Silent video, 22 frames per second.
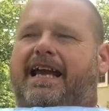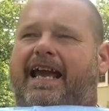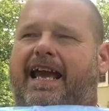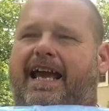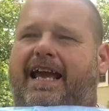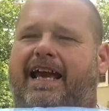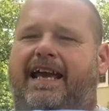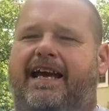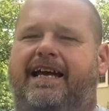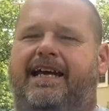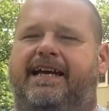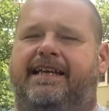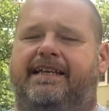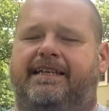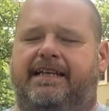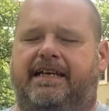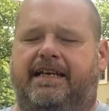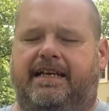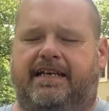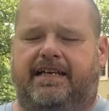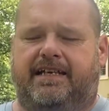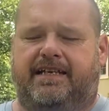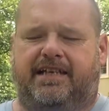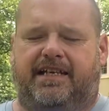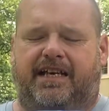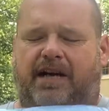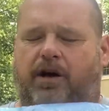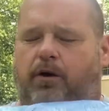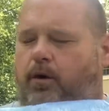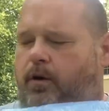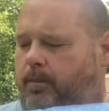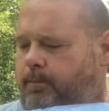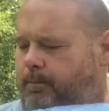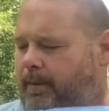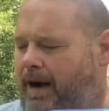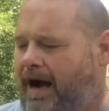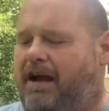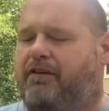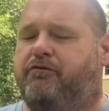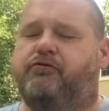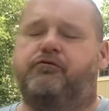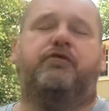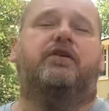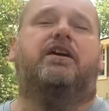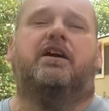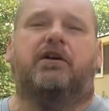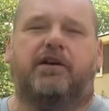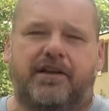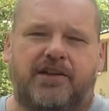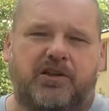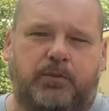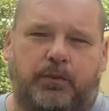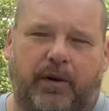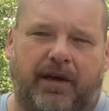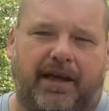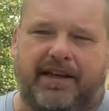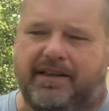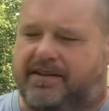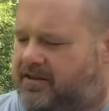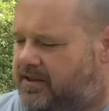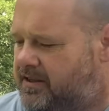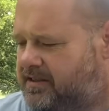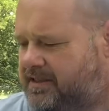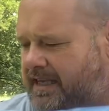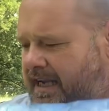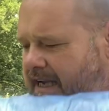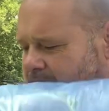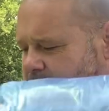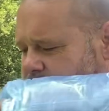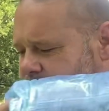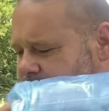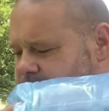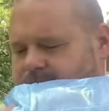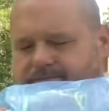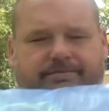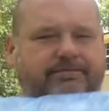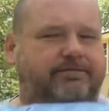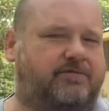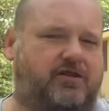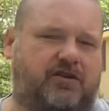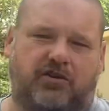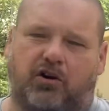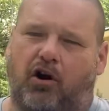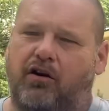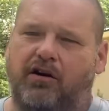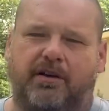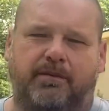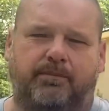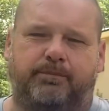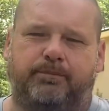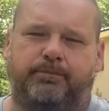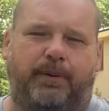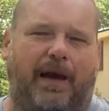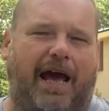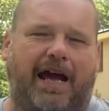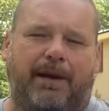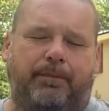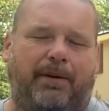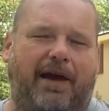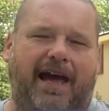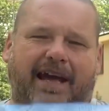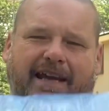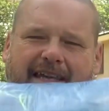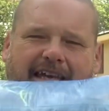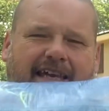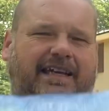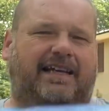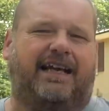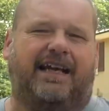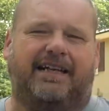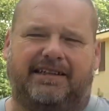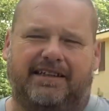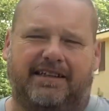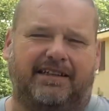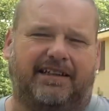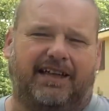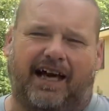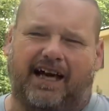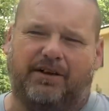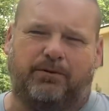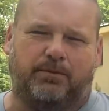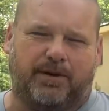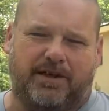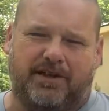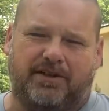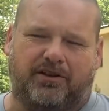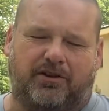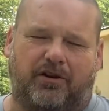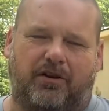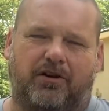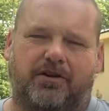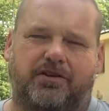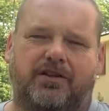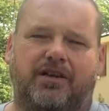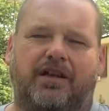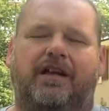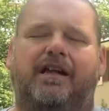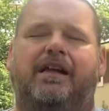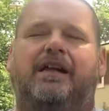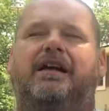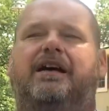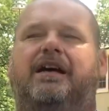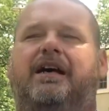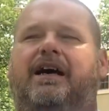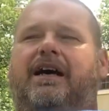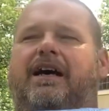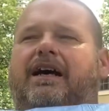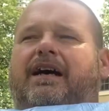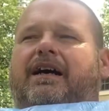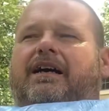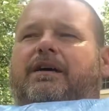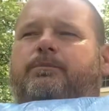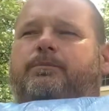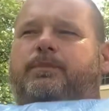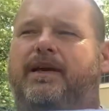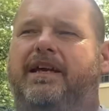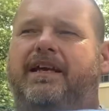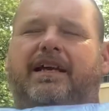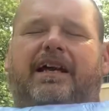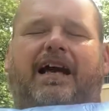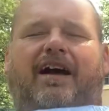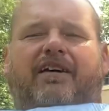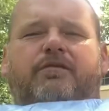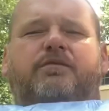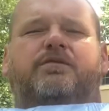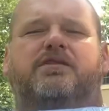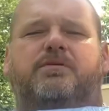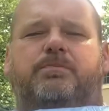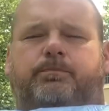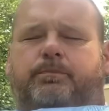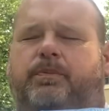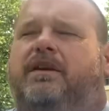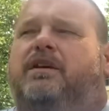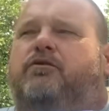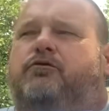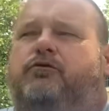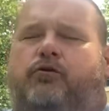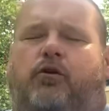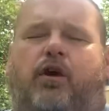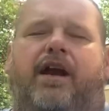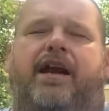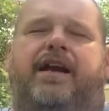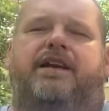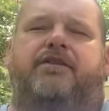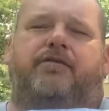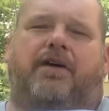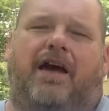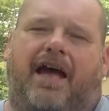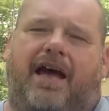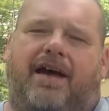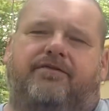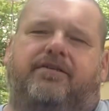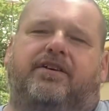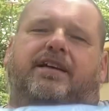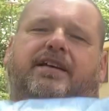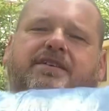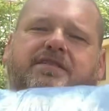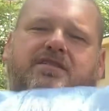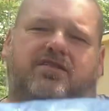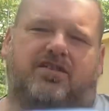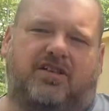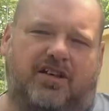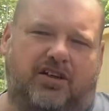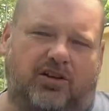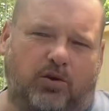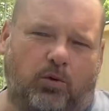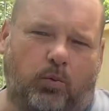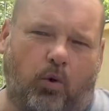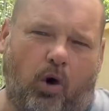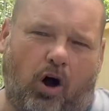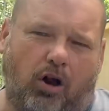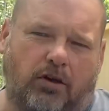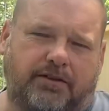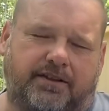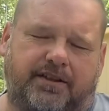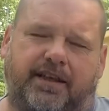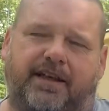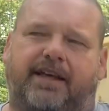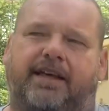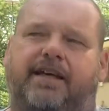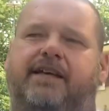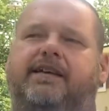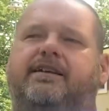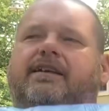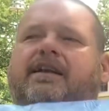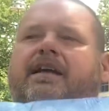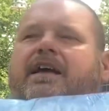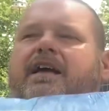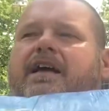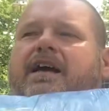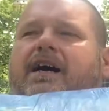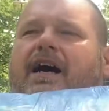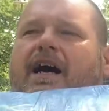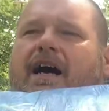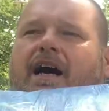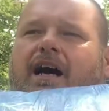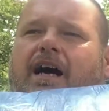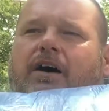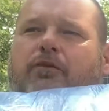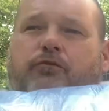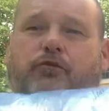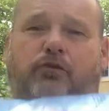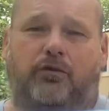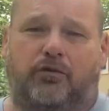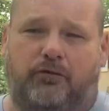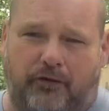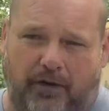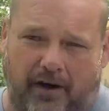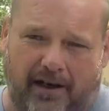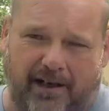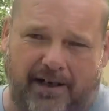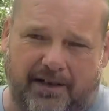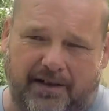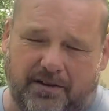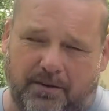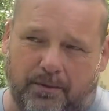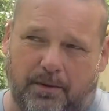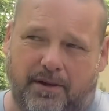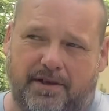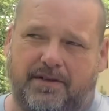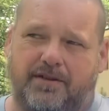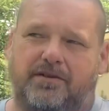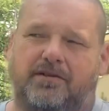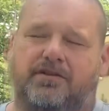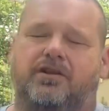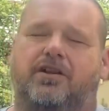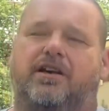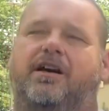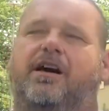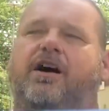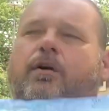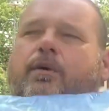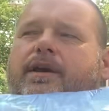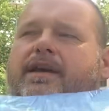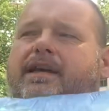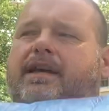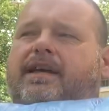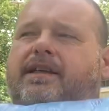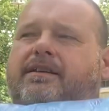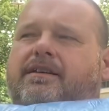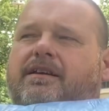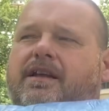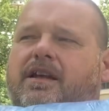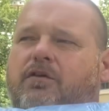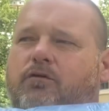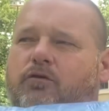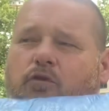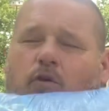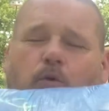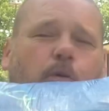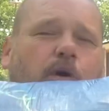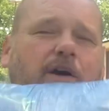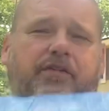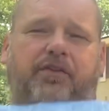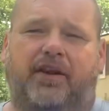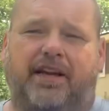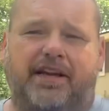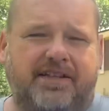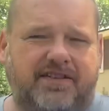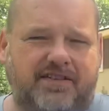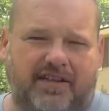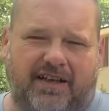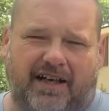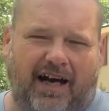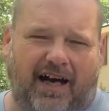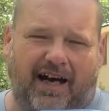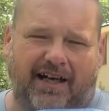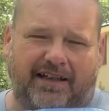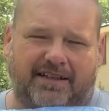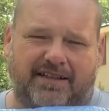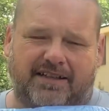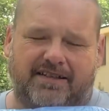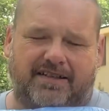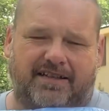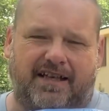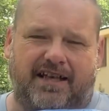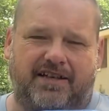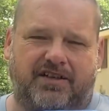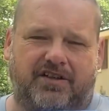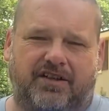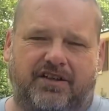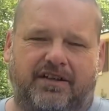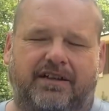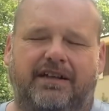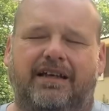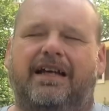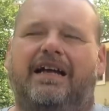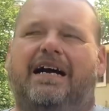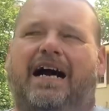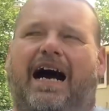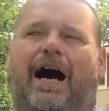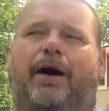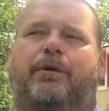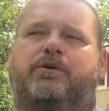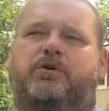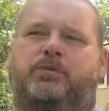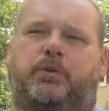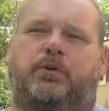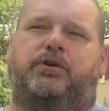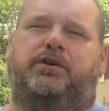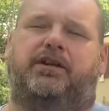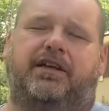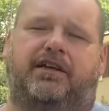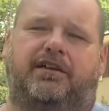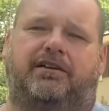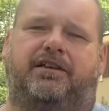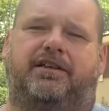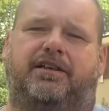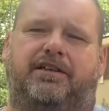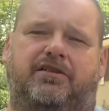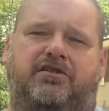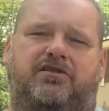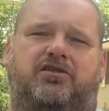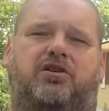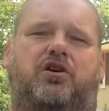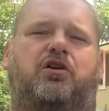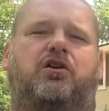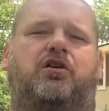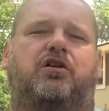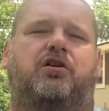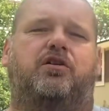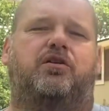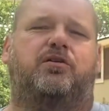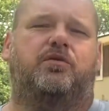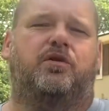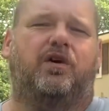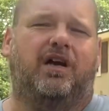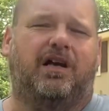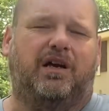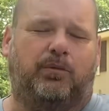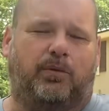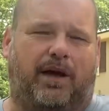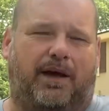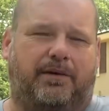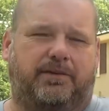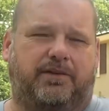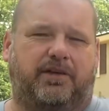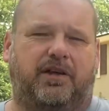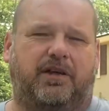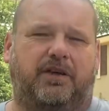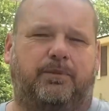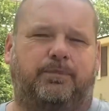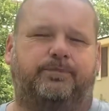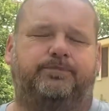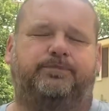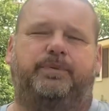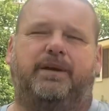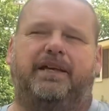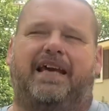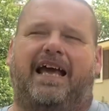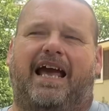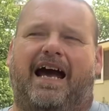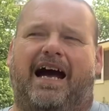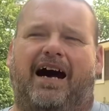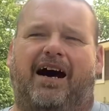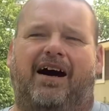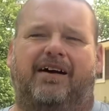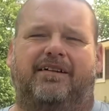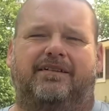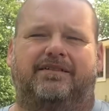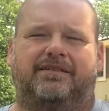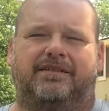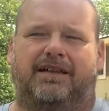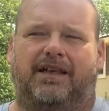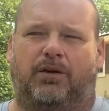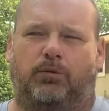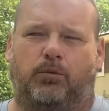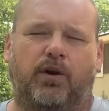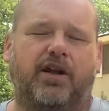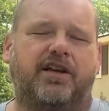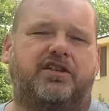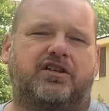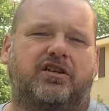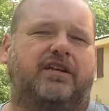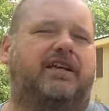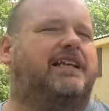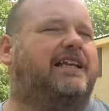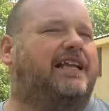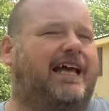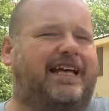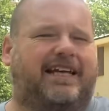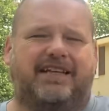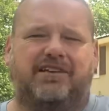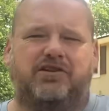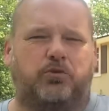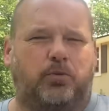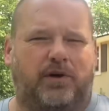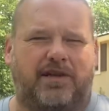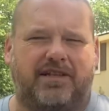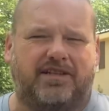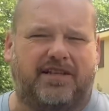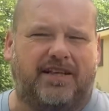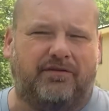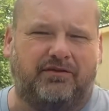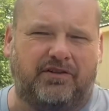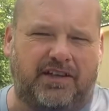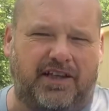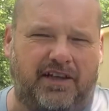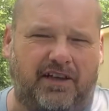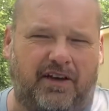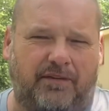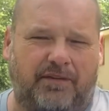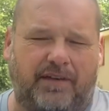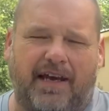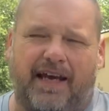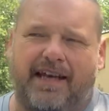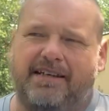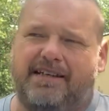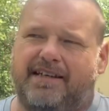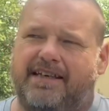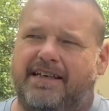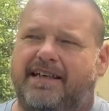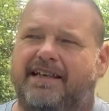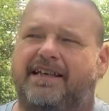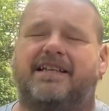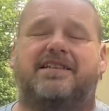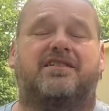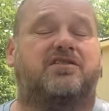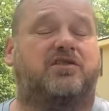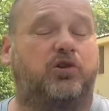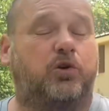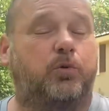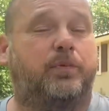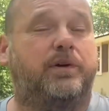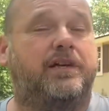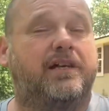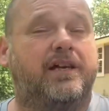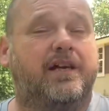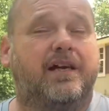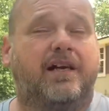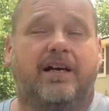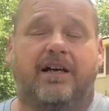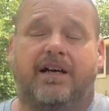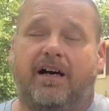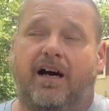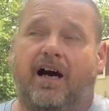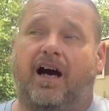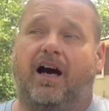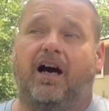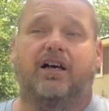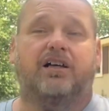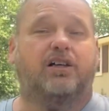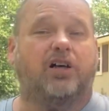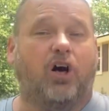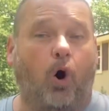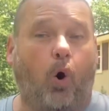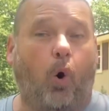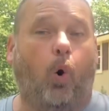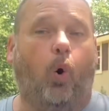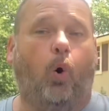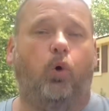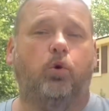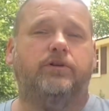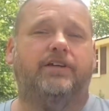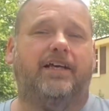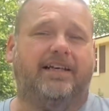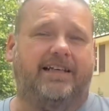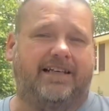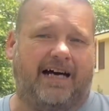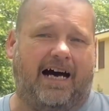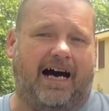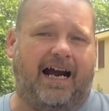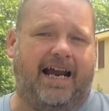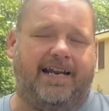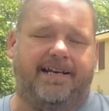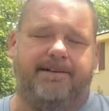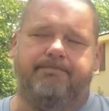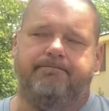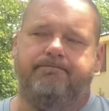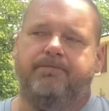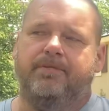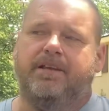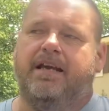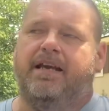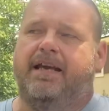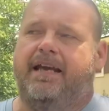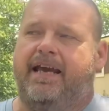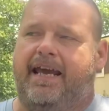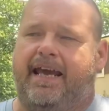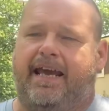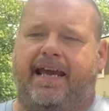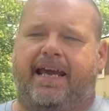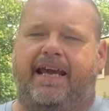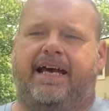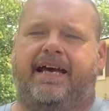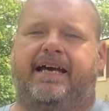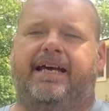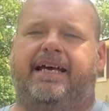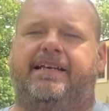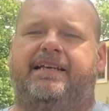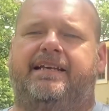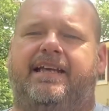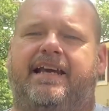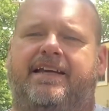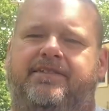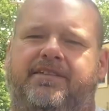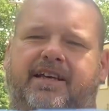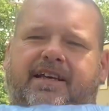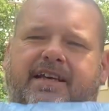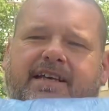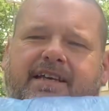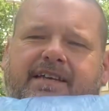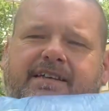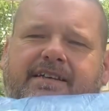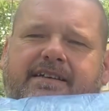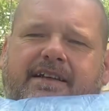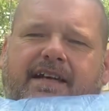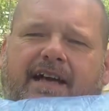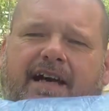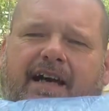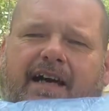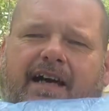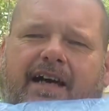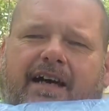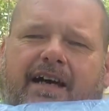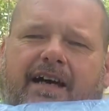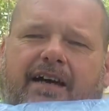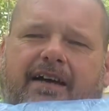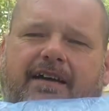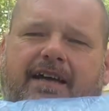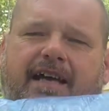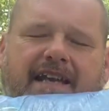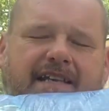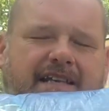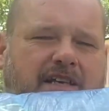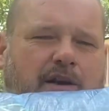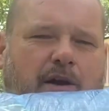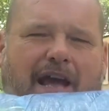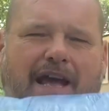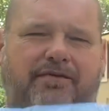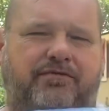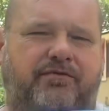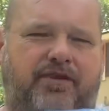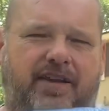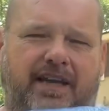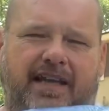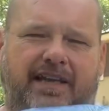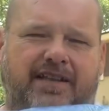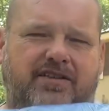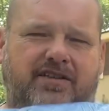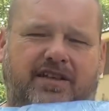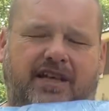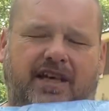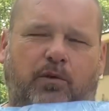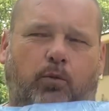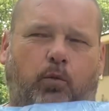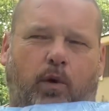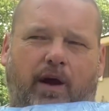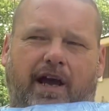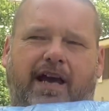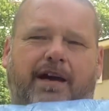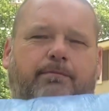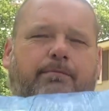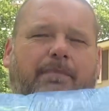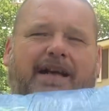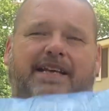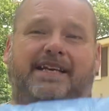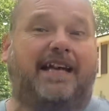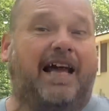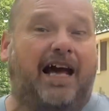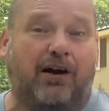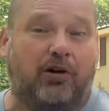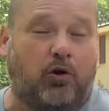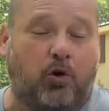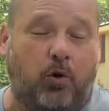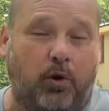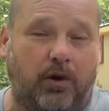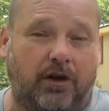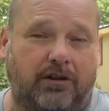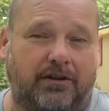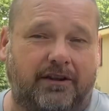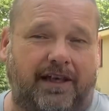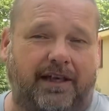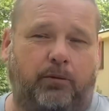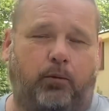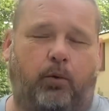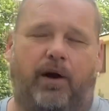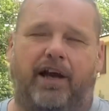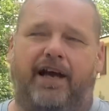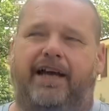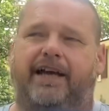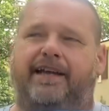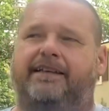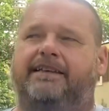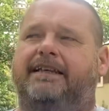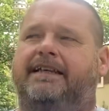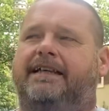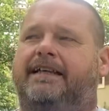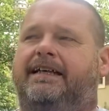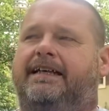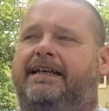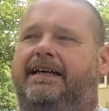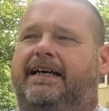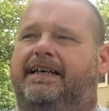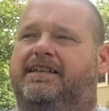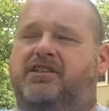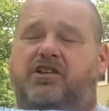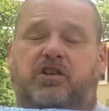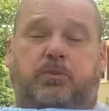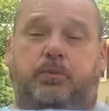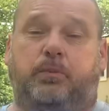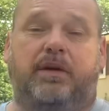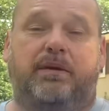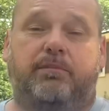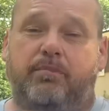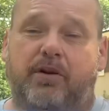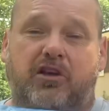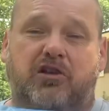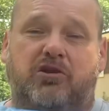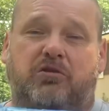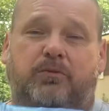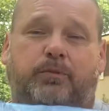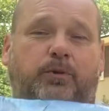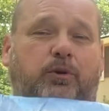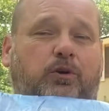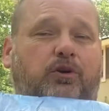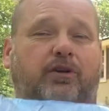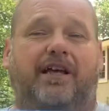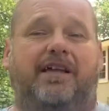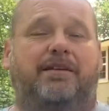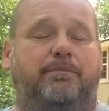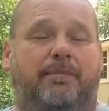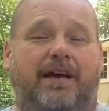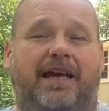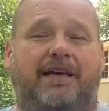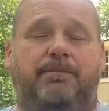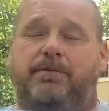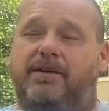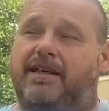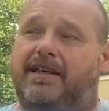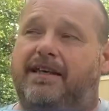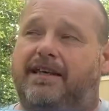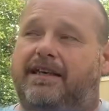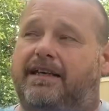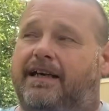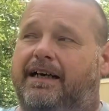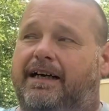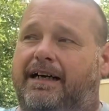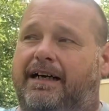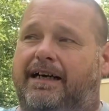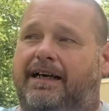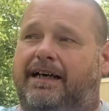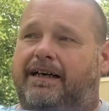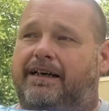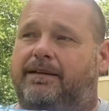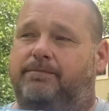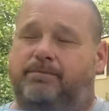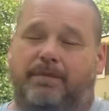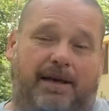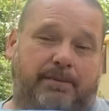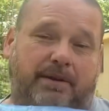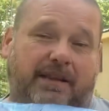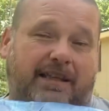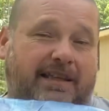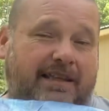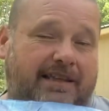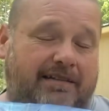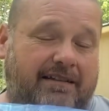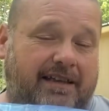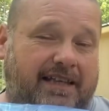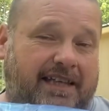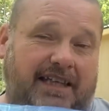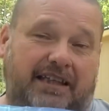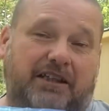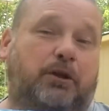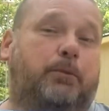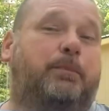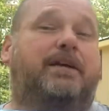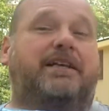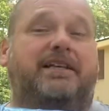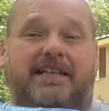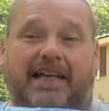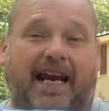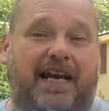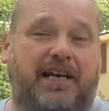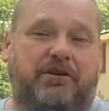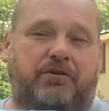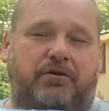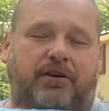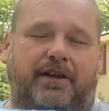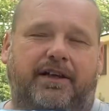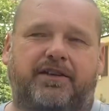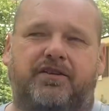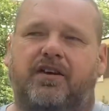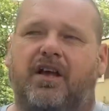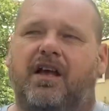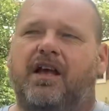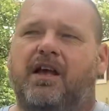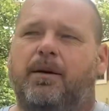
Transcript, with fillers: And, you know, my fear has been since I've started backpacking, I did a lot of research. Uh, being, I was been afraid of having a single wall tent uh, for various reasons. You know, it, it for one thing's the condensation. I was particularly concerned when I was going to be out originally, like in 2017 on the AT, and it'd still be a uh, cold night and and then uh, you know have things get wet, my down quilt get wet, just be miserable and maybe uh, maybe get a little bit dangerous.